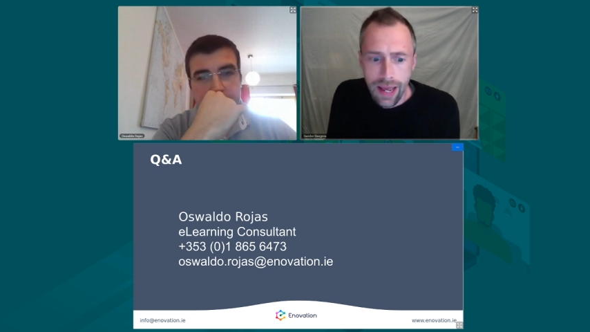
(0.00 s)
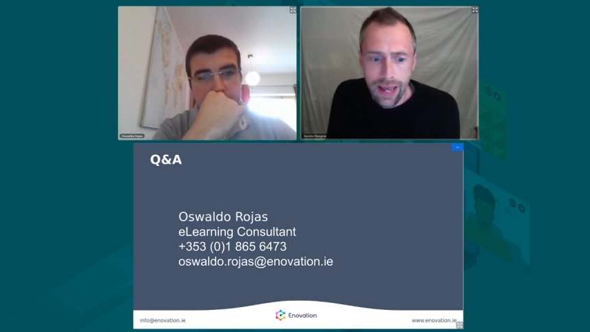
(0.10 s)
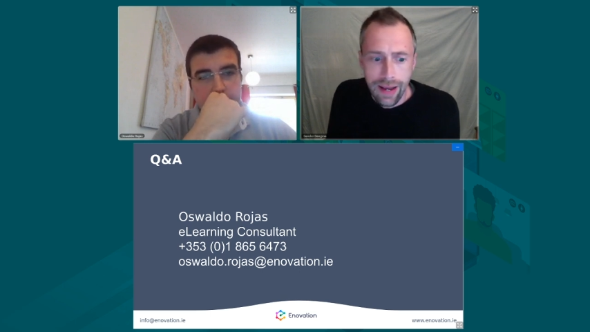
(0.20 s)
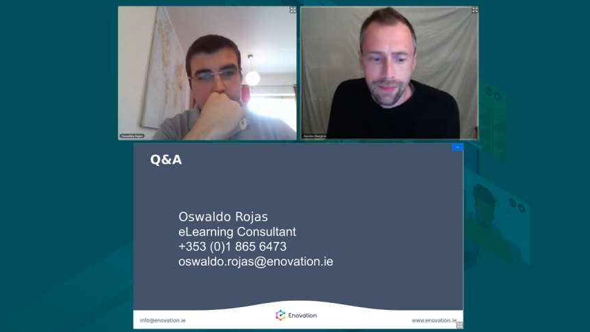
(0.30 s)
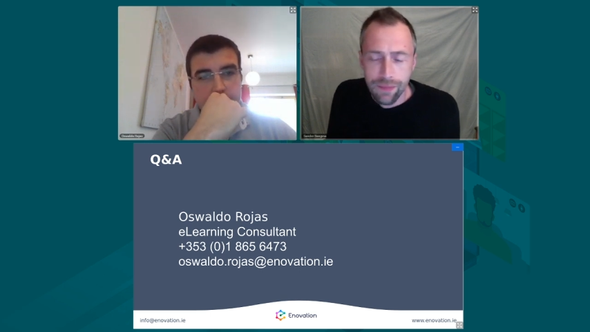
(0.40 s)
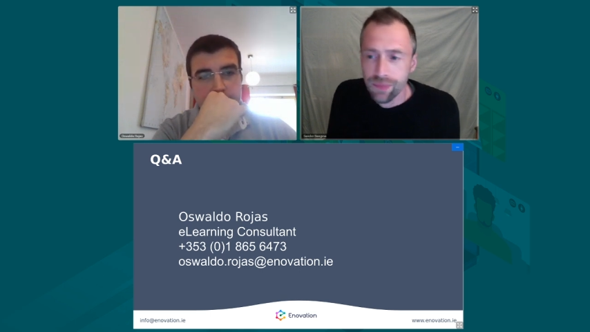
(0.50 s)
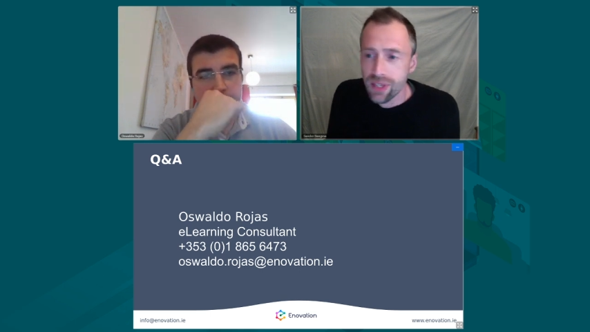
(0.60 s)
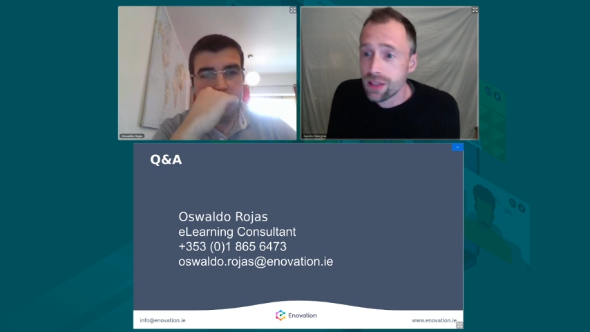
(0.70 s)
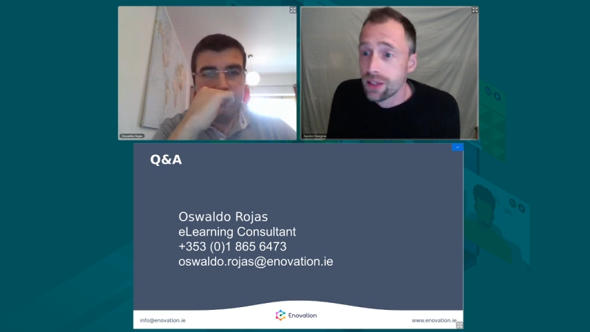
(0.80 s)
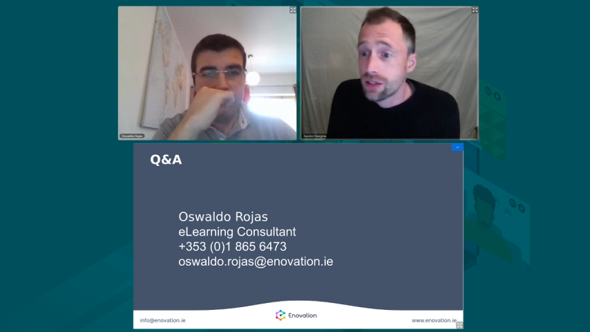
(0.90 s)
Speaker 1: Um,
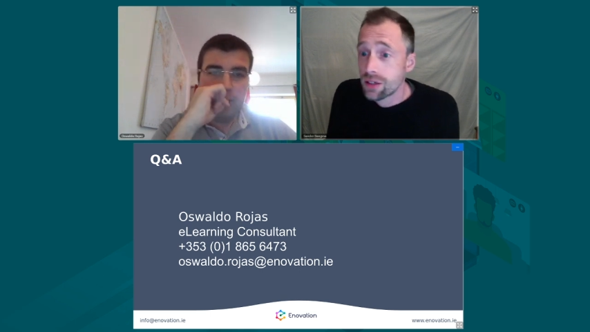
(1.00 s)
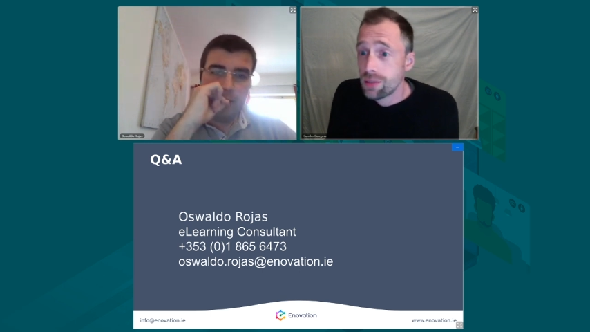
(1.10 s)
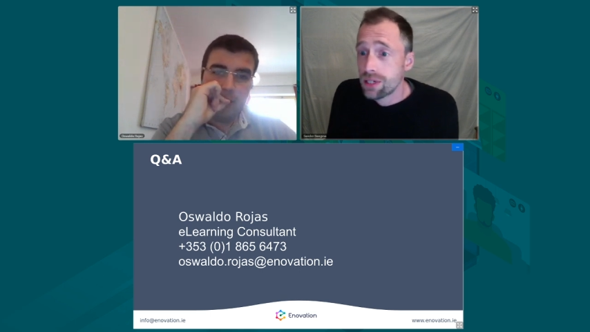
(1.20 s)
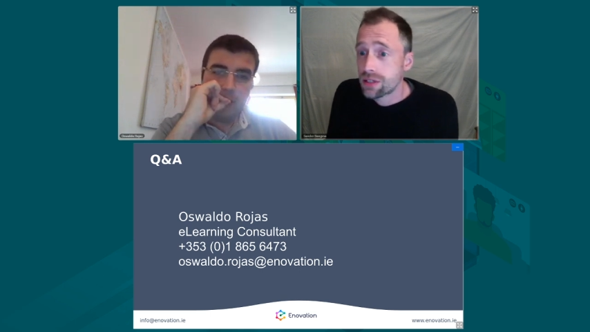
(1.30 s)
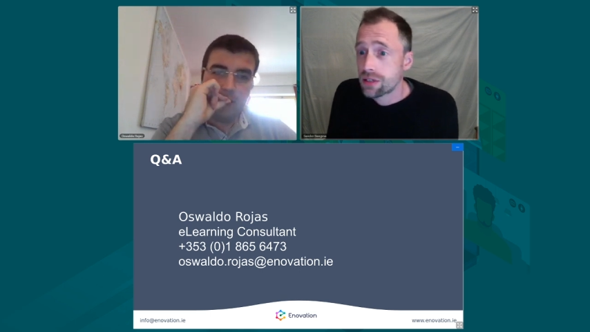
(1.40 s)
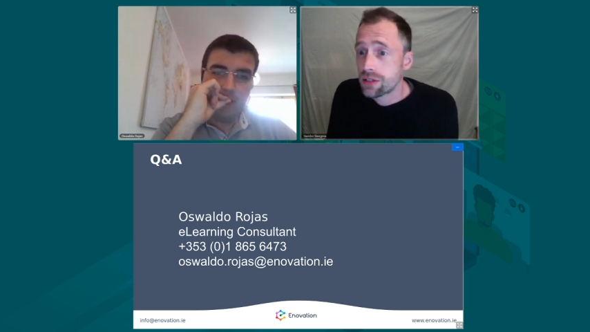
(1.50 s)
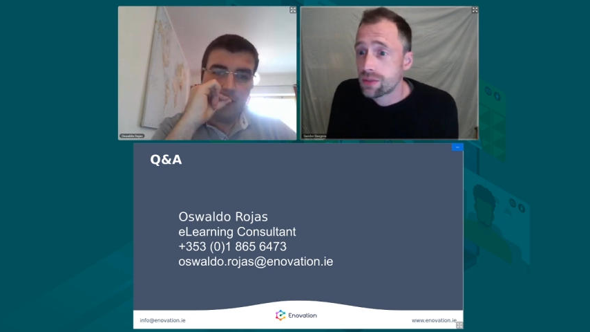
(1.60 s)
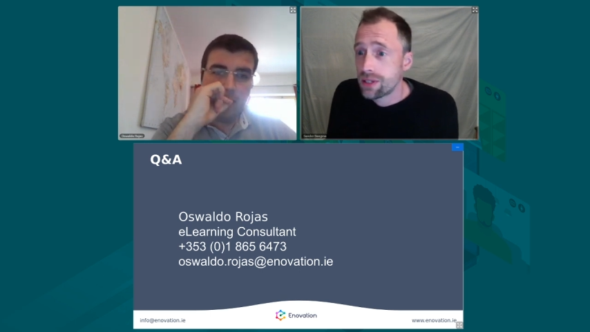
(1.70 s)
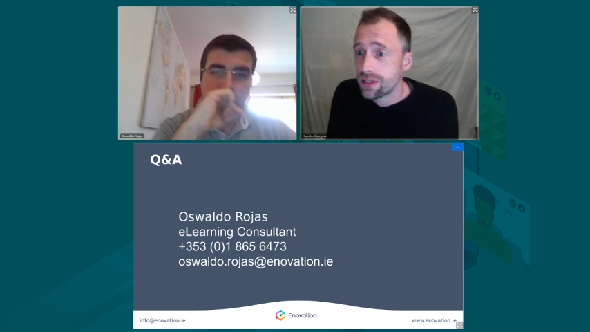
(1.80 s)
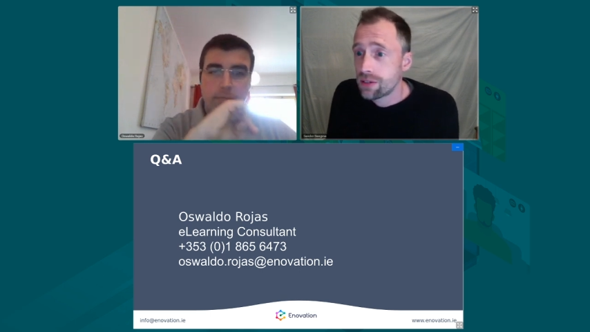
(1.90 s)
and thank you so much,
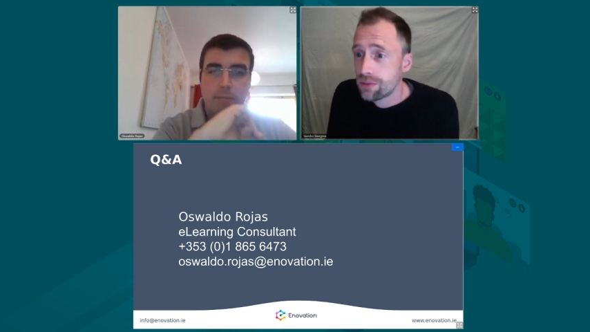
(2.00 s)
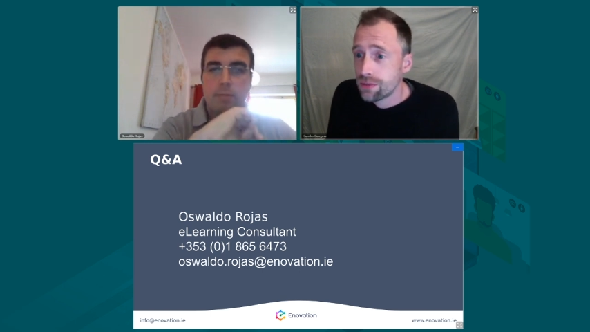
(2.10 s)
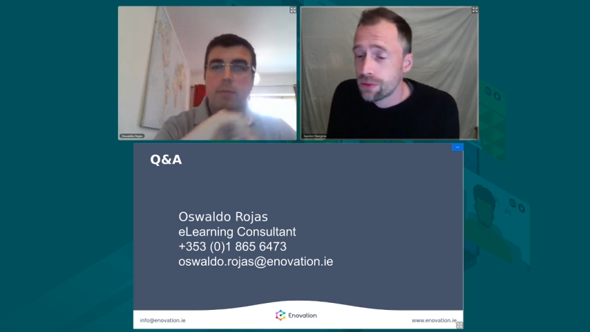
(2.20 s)
Oswaldo,